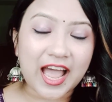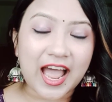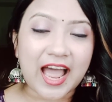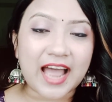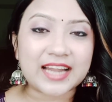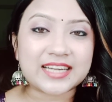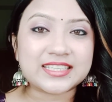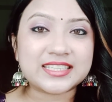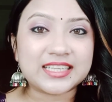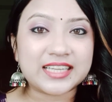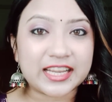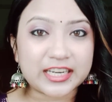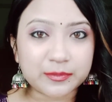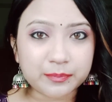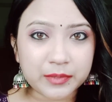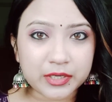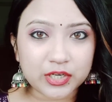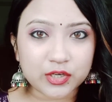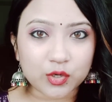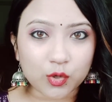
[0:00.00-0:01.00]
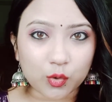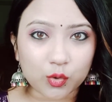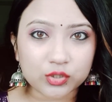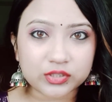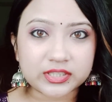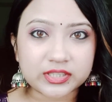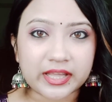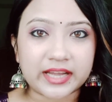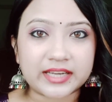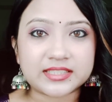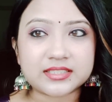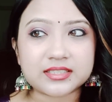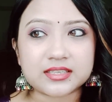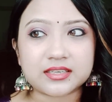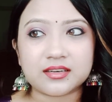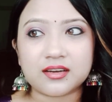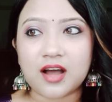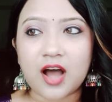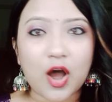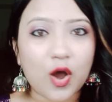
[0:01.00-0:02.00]
and let me know that
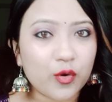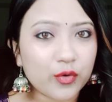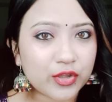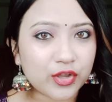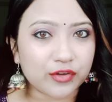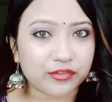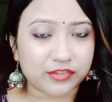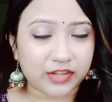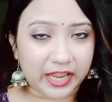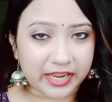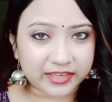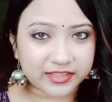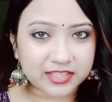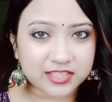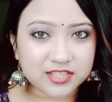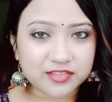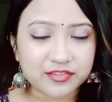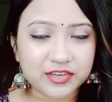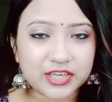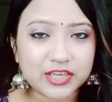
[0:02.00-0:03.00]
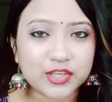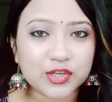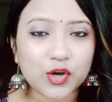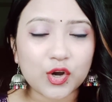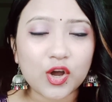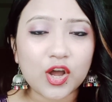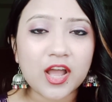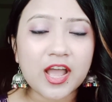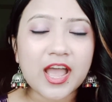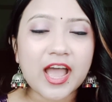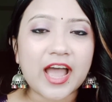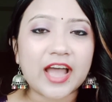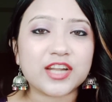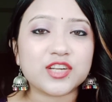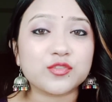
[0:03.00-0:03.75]
how you have liked this video and